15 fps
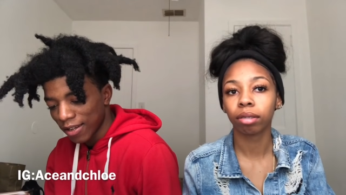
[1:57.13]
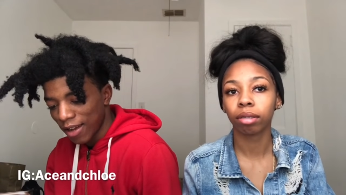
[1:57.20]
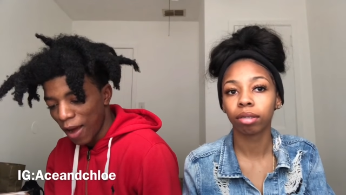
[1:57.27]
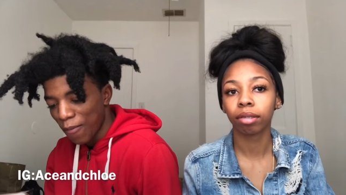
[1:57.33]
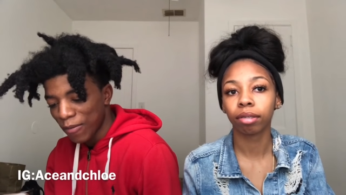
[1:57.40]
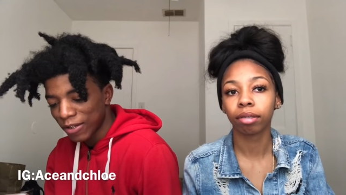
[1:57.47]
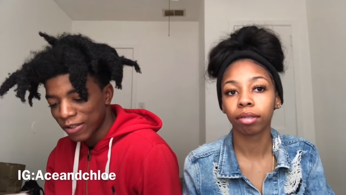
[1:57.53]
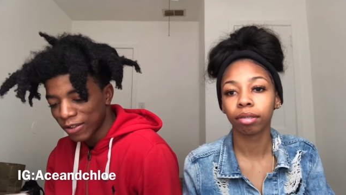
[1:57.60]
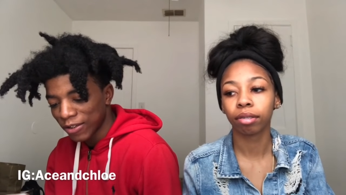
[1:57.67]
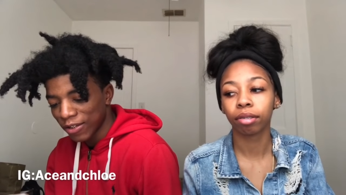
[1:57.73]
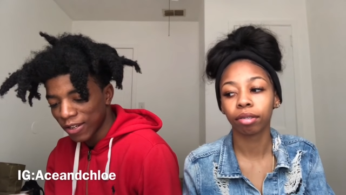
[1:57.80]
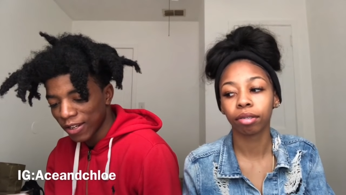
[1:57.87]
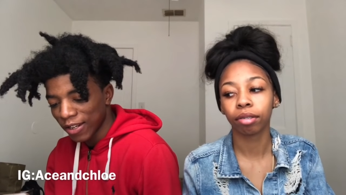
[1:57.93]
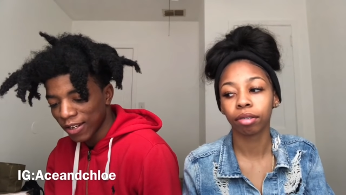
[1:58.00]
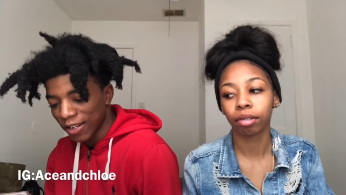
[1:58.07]
Speaker 1: how much did you
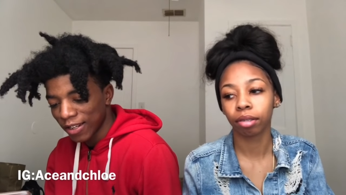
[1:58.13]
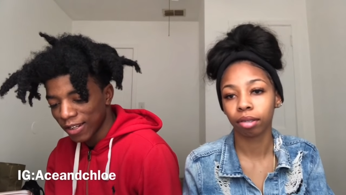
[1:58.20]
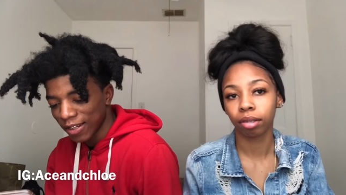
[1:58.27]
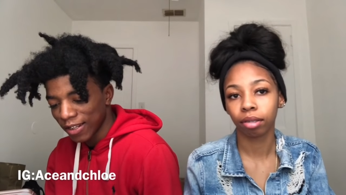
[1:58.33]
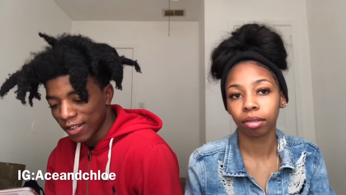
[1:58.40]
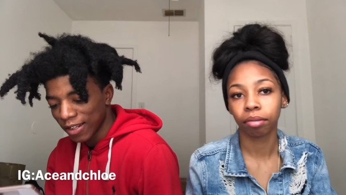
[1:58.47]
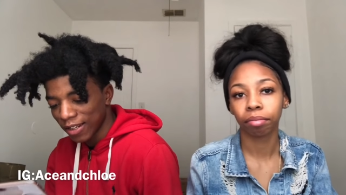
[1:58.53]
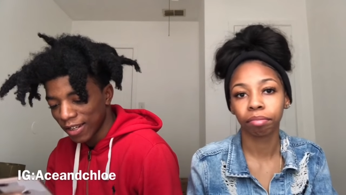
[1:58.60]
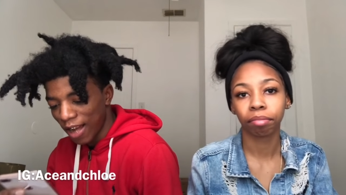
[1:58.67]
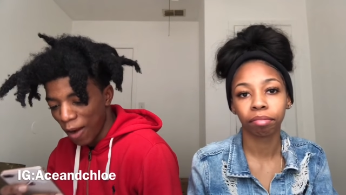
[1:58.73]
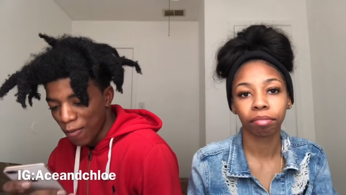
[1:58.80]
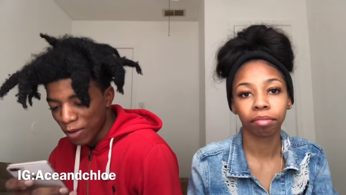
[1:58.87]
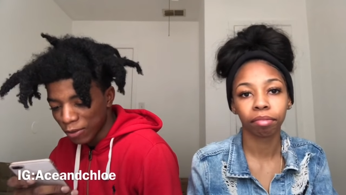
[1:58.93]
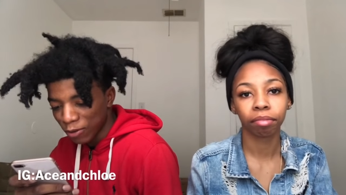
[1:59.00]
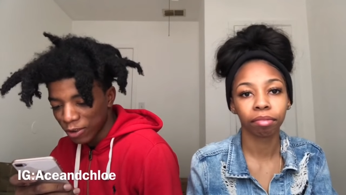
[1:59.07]
uh, how
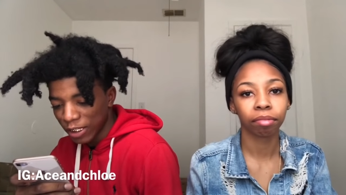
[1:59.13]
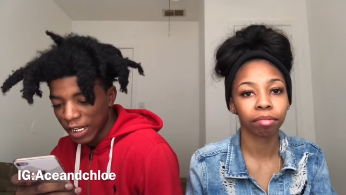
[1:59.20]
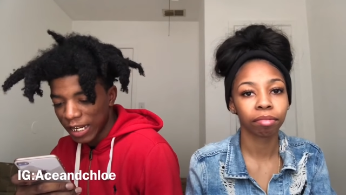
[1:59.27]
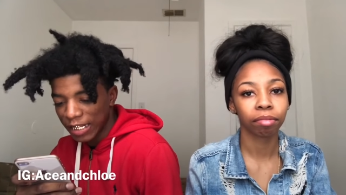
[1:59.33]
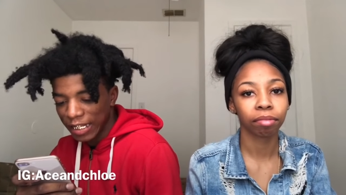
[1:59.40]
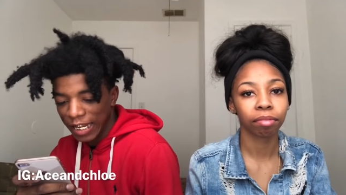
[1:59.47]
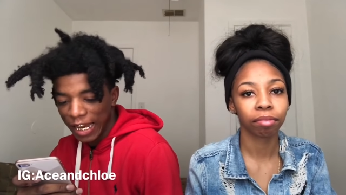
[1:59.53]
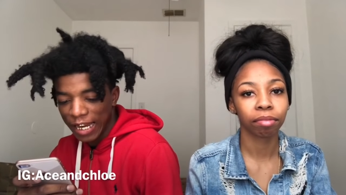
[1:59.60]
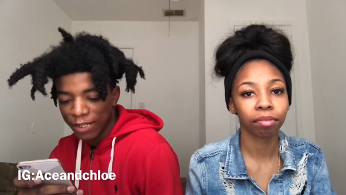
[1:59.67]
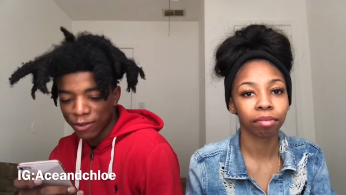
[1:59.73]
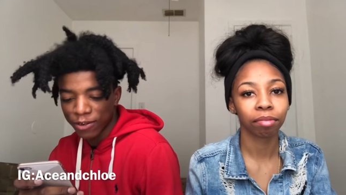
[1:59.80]
much would you get in the cage